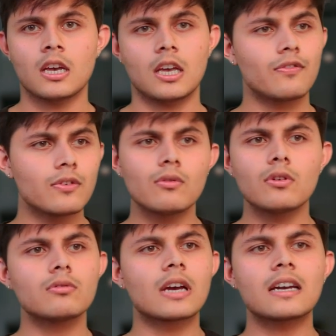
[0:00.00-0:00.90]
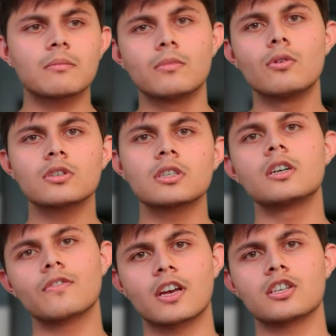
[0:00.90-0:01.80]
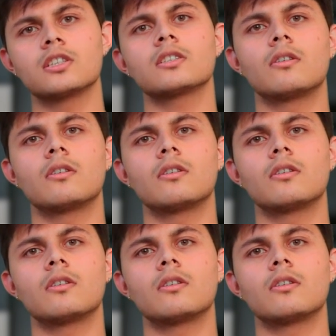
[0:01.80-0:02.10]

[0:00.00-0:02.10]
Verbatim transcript: If you want to get more certification